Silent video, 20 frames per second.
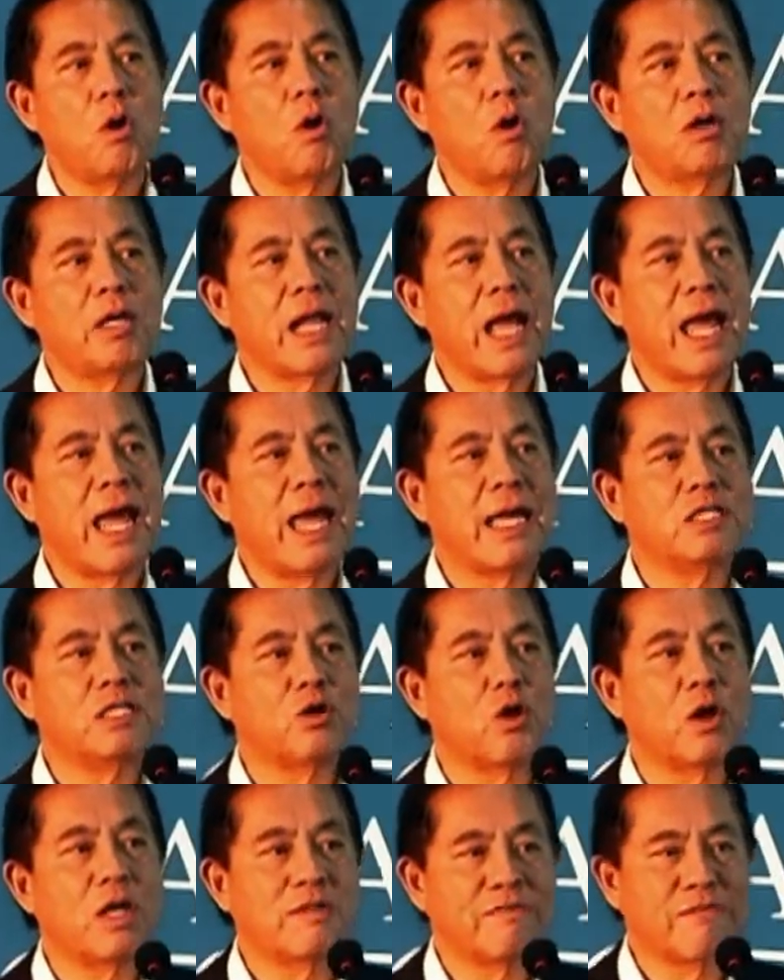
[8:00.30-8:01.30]
on a
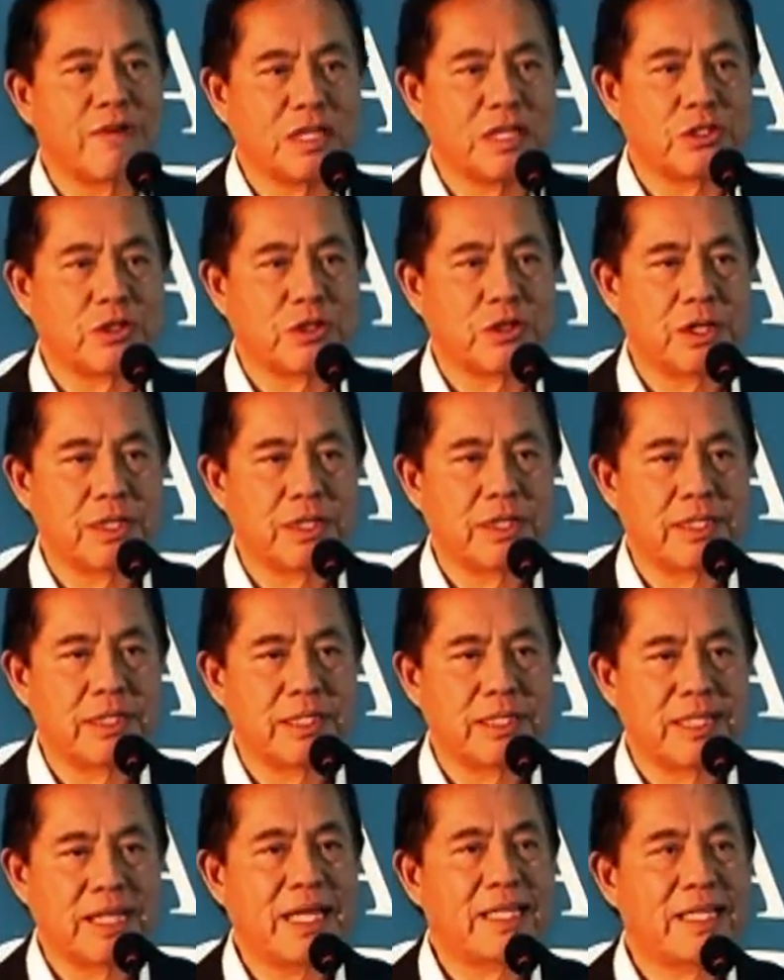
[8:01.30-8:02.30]
joint venture.
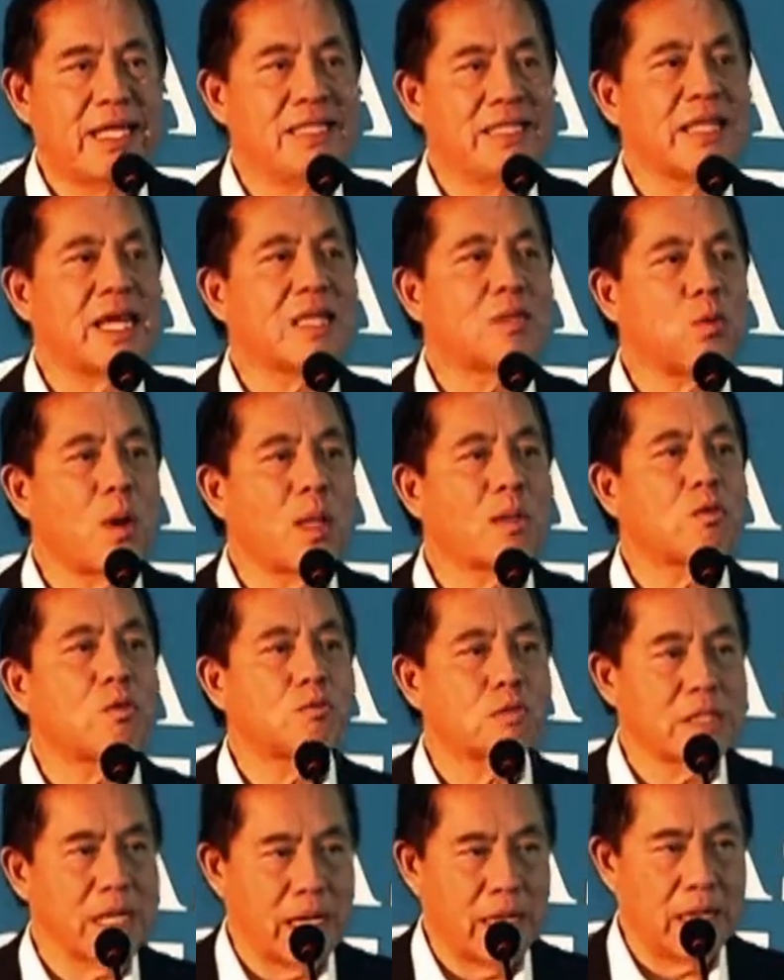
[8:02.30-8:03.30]
They did not want
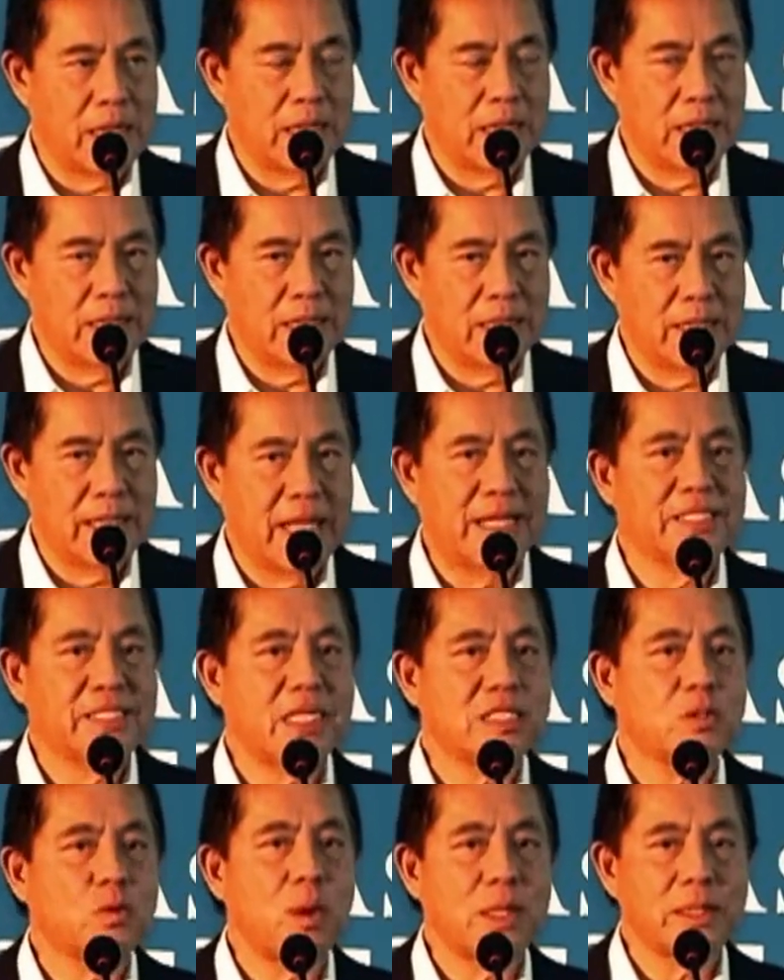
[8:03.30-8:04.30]
to sell. They
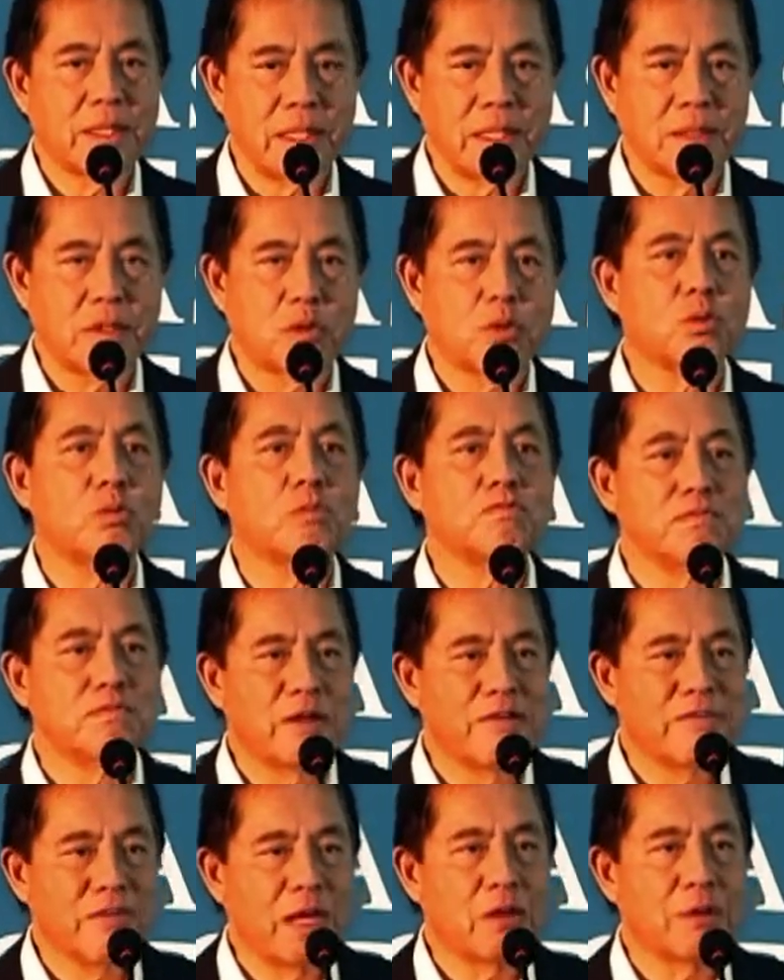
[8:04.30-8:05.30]
just wanted to
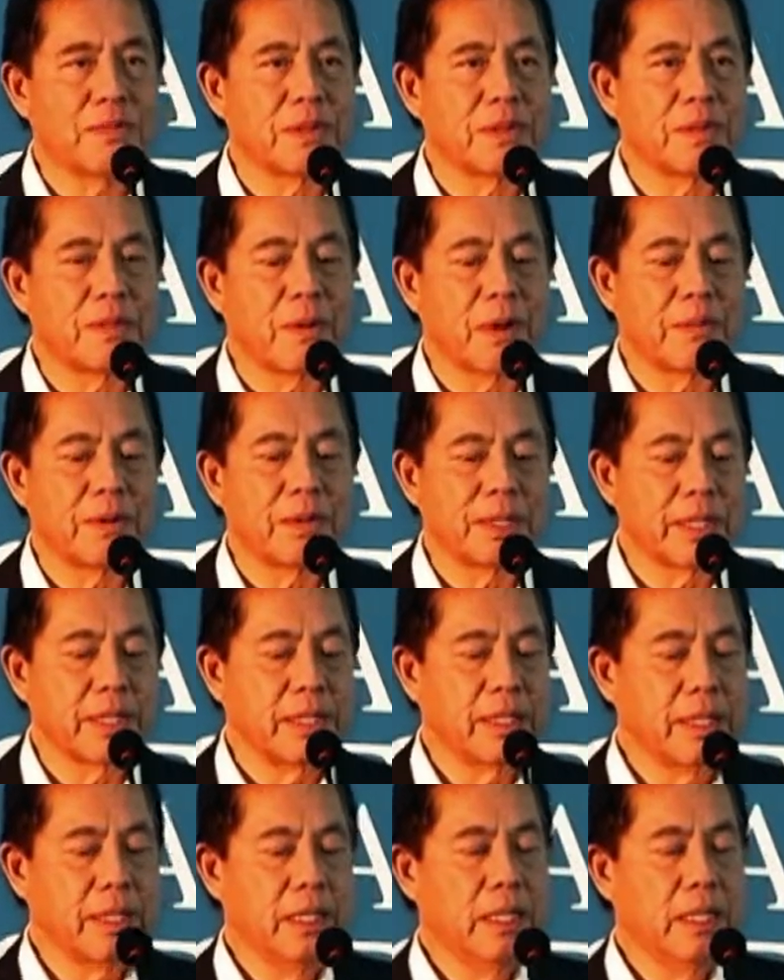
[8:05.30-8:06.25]
develop the property.